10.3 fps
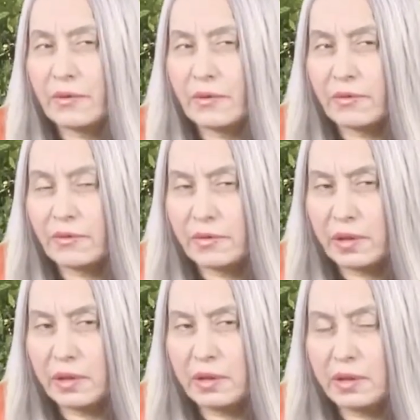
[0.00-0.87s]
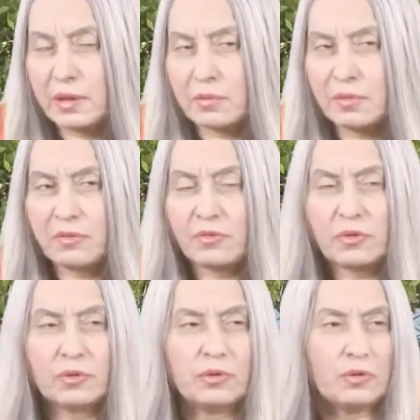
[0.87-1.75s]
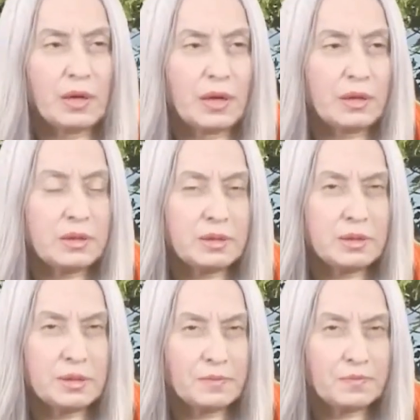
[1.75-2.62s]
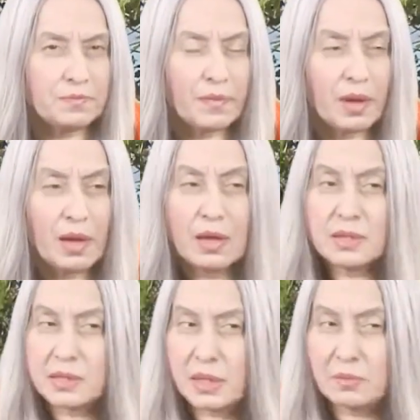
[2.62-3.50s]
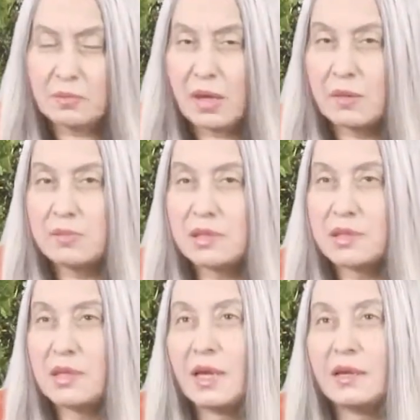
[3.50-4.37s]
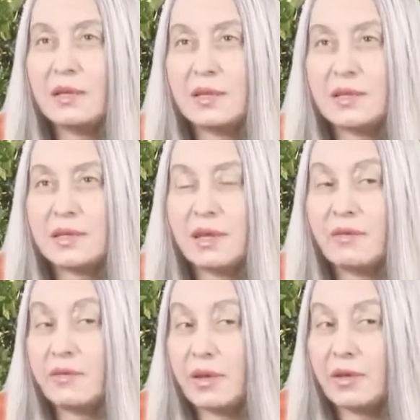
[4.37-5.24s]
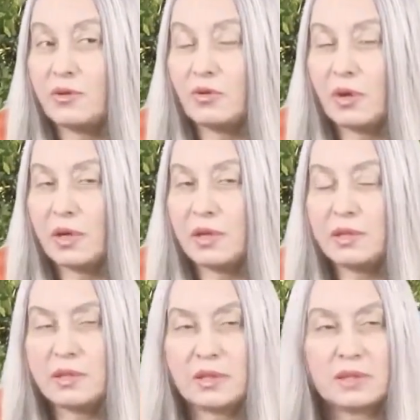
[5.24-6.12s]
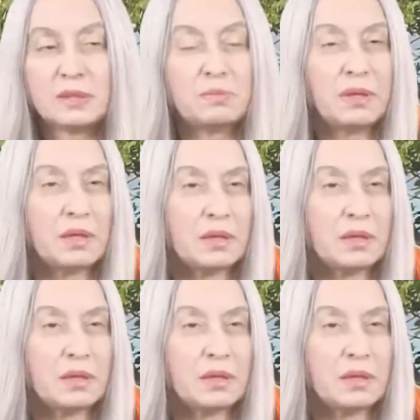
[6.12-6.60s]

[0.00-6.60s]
think before you act. Sometimes, like they say, think twice and speak